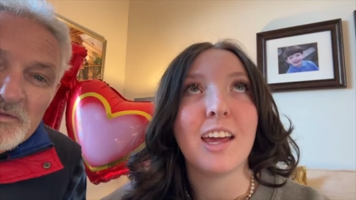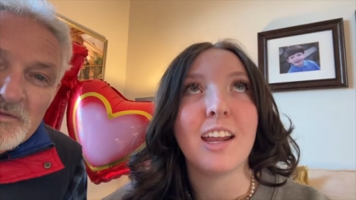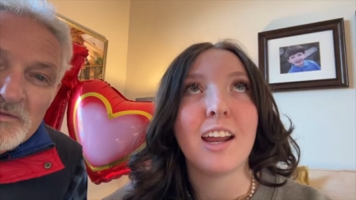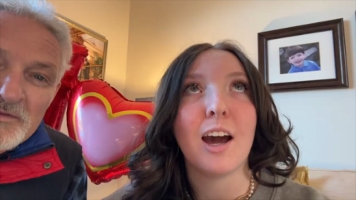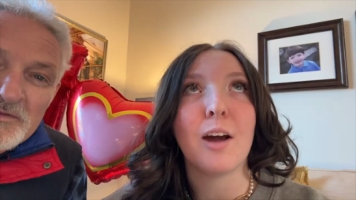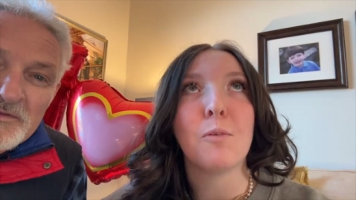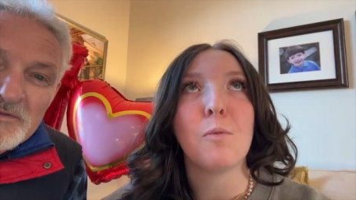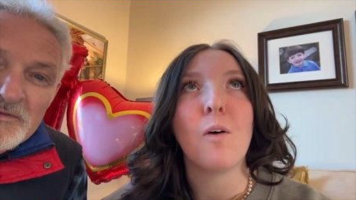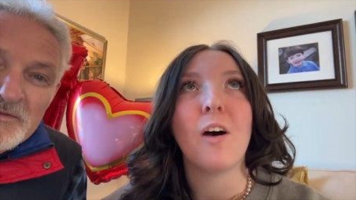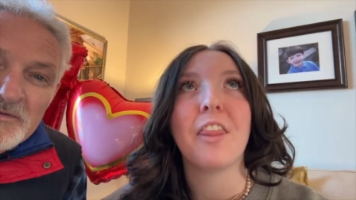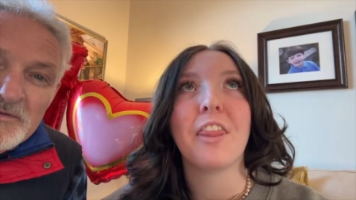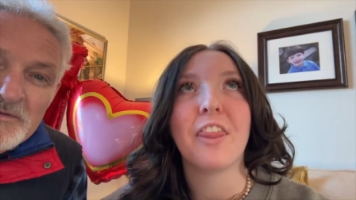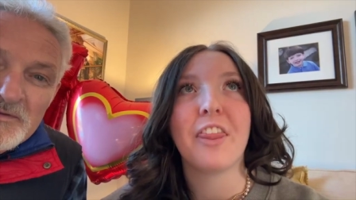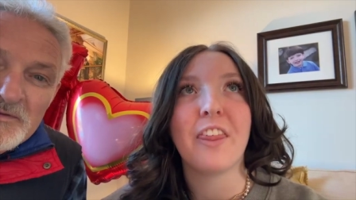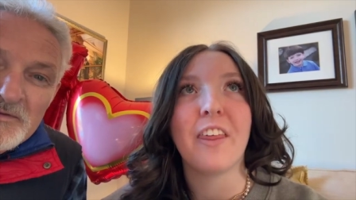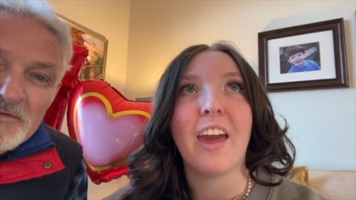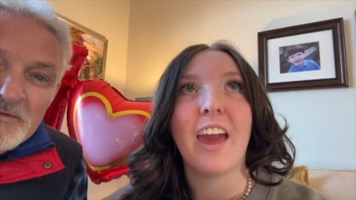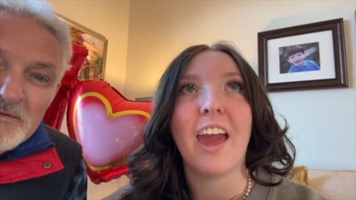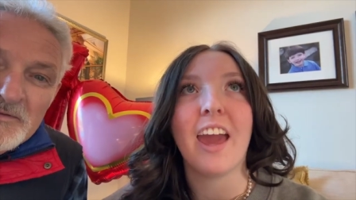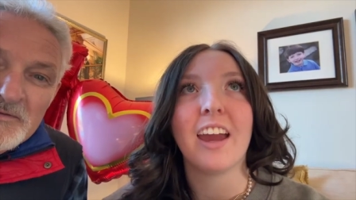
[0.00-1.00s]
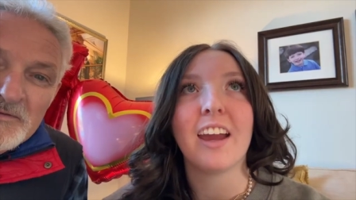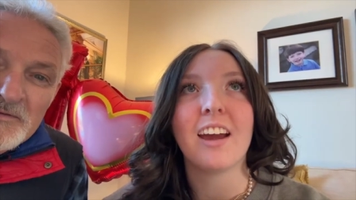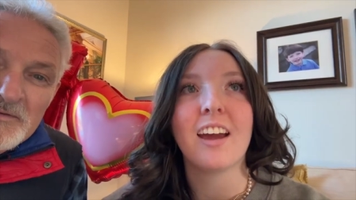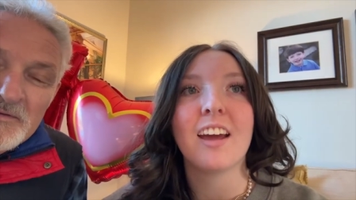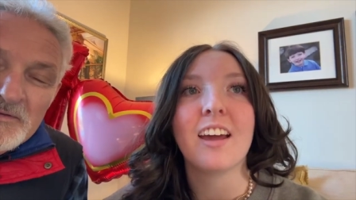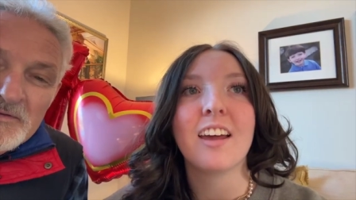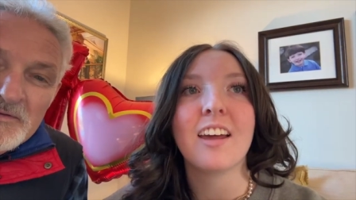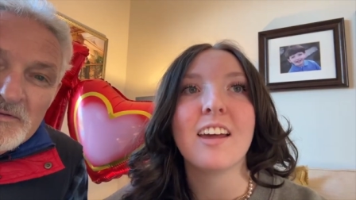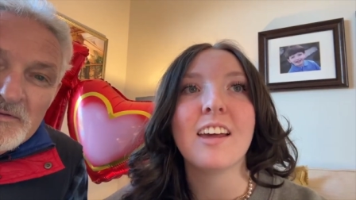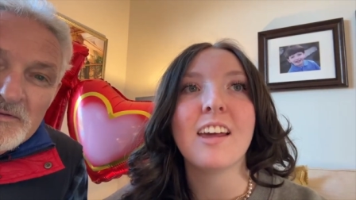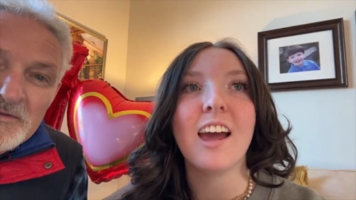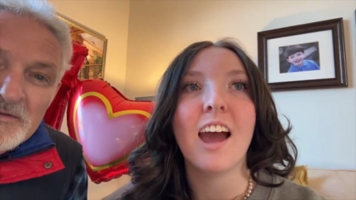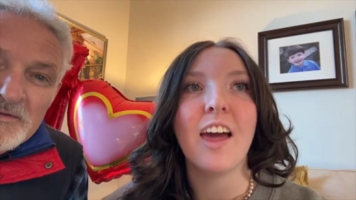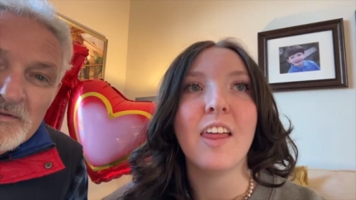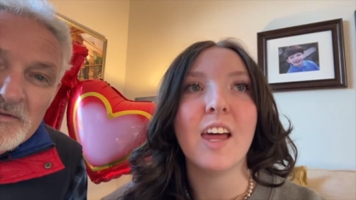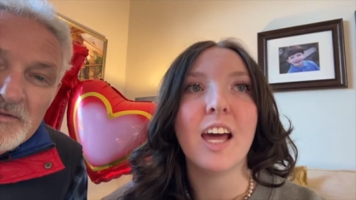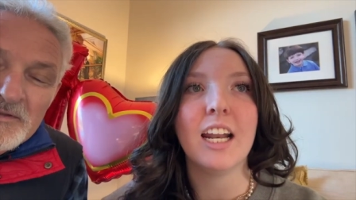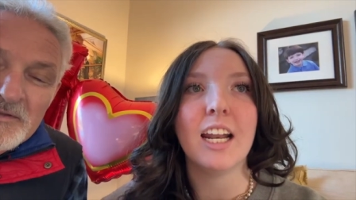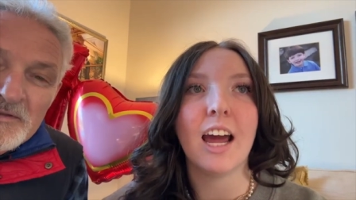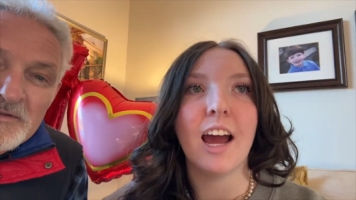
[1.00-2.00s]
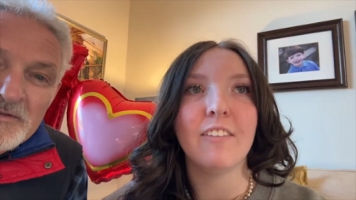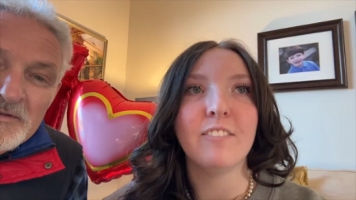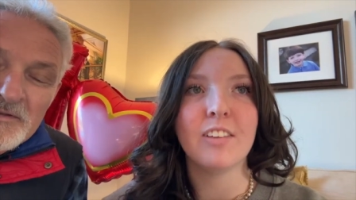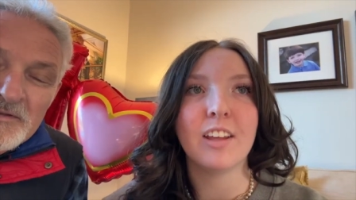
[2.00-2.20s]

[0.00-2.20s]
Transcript: on one thing. And then I feel